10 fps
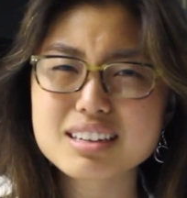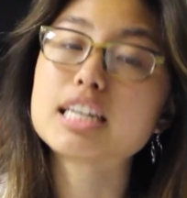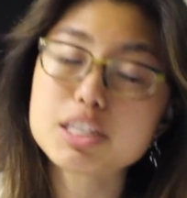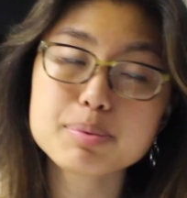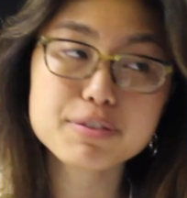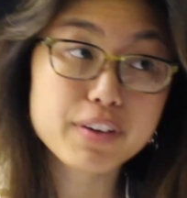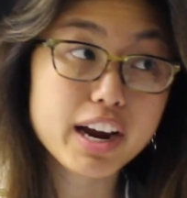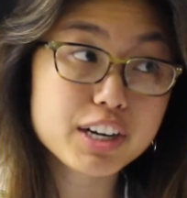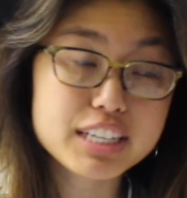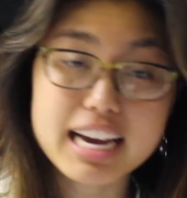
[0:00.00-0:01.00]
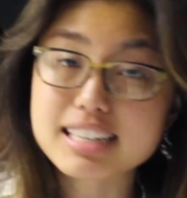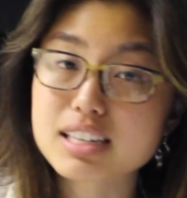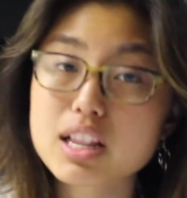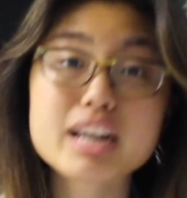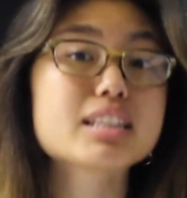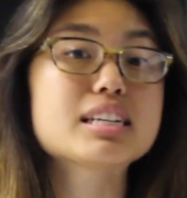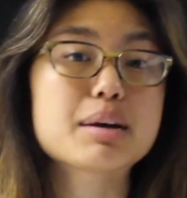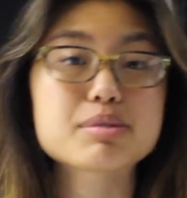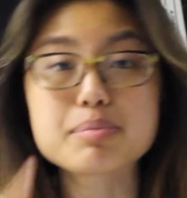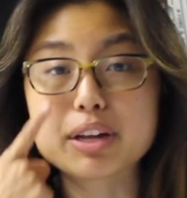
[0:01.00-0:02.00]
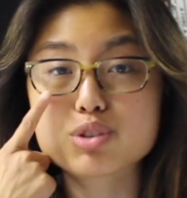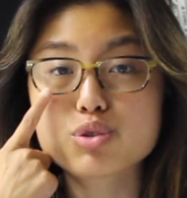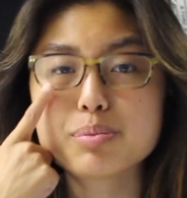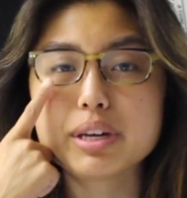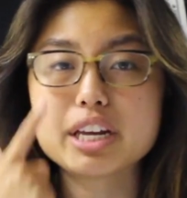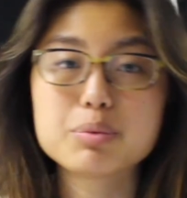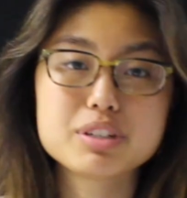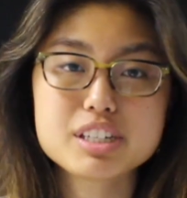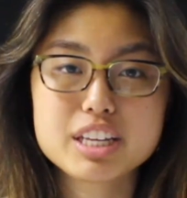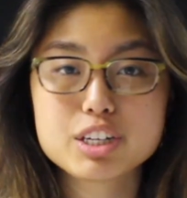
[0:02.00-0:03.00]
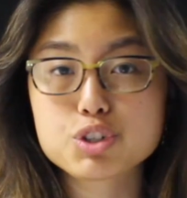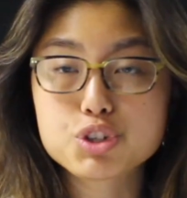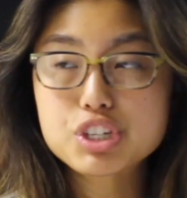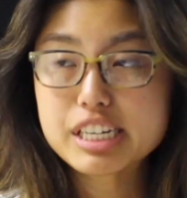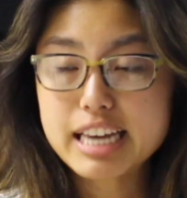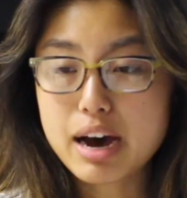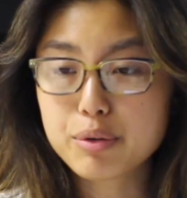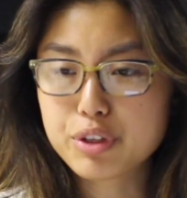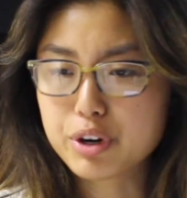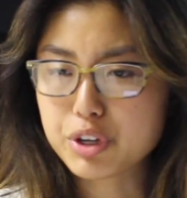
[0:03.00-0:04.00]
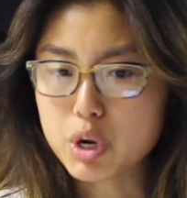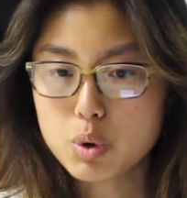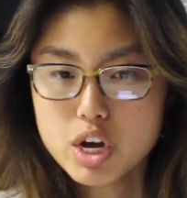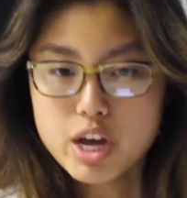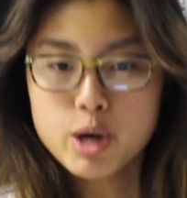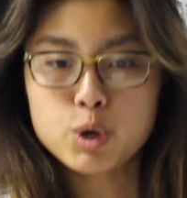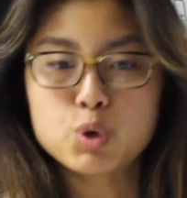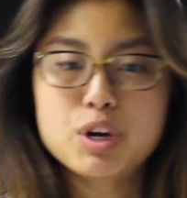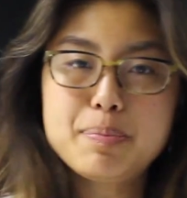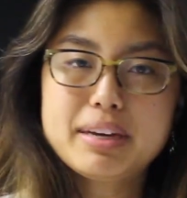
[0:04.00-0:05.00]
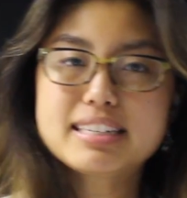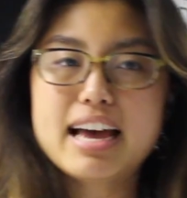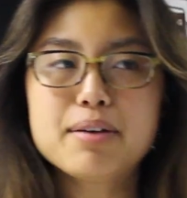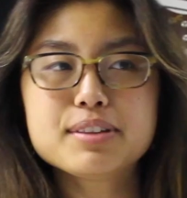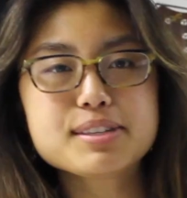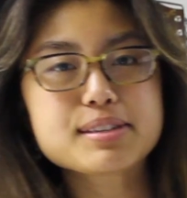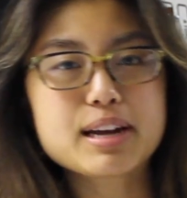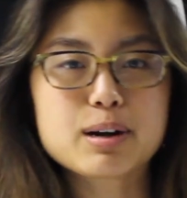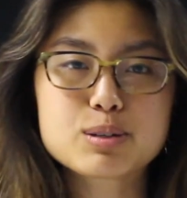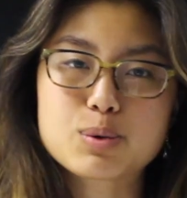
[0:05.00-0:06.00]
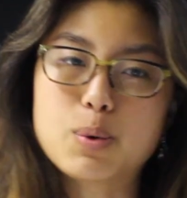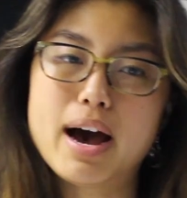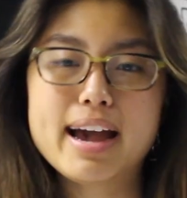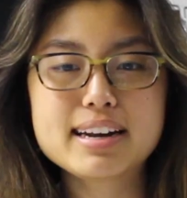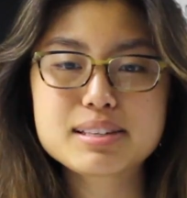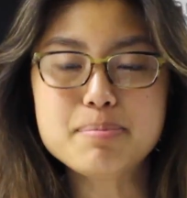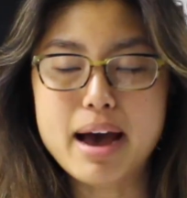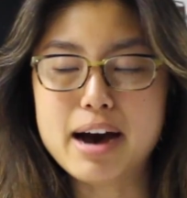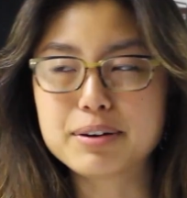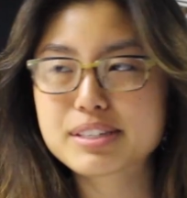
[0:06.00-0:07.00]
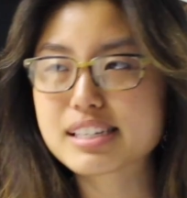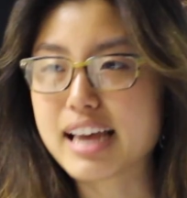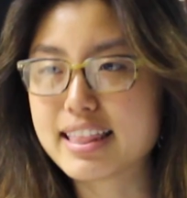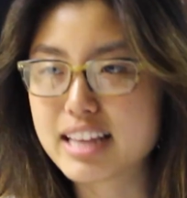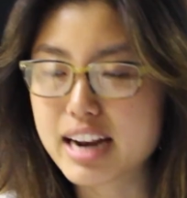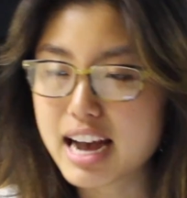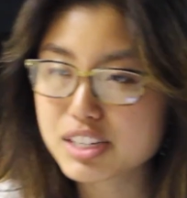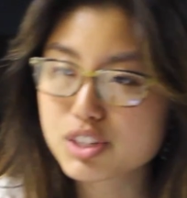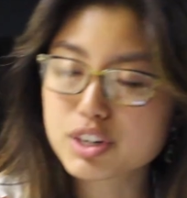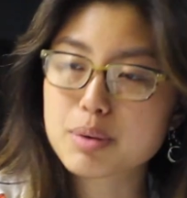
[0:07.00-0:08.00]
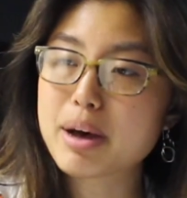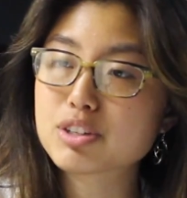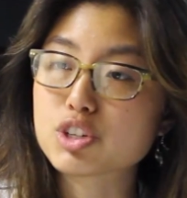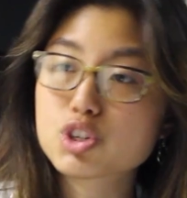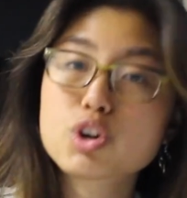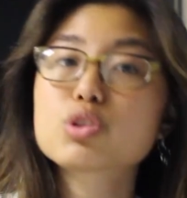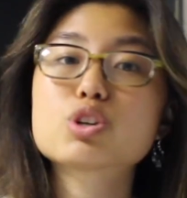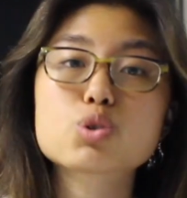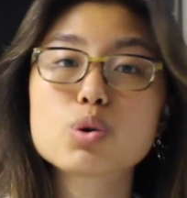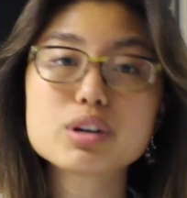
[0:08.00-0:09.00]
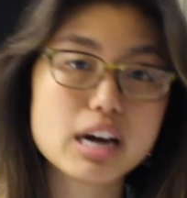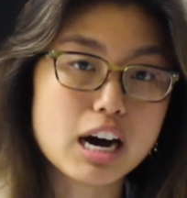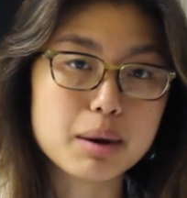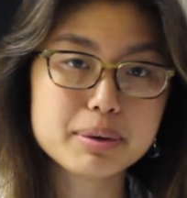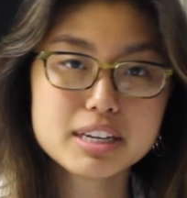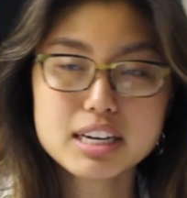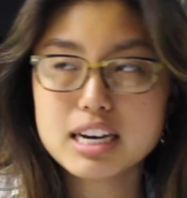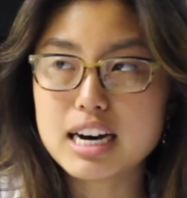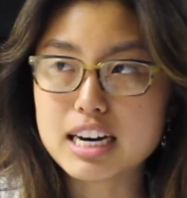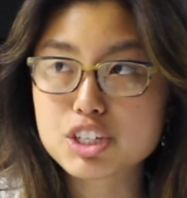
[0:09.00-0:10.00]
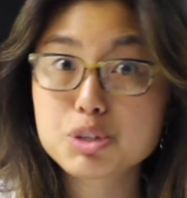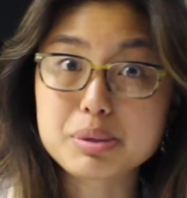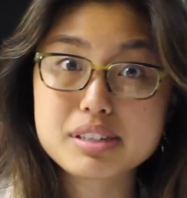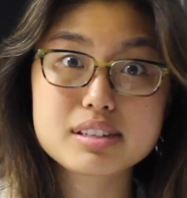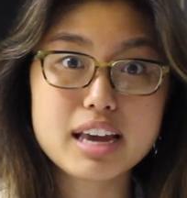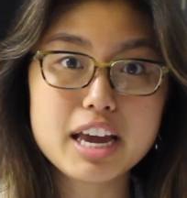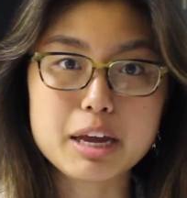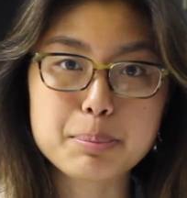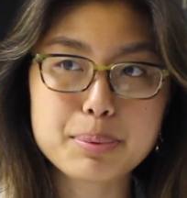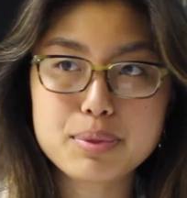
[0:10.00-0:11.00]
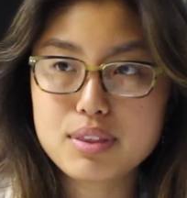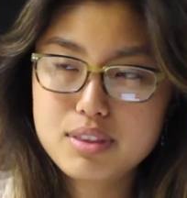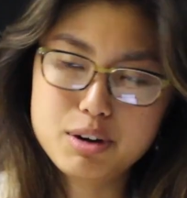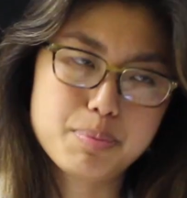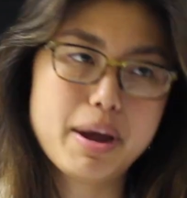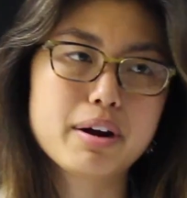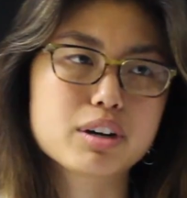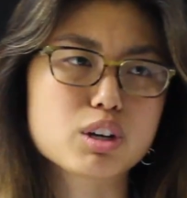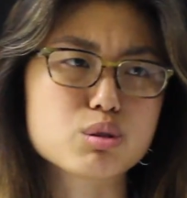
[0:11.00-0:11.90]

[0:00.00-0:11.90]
And to be fair, yes, a lot of the times in mainstream media when teenagers sneak out, they're, creeping down the stairs quiet as a mouse, and then as they're about to turn the doorknob to escape, their parent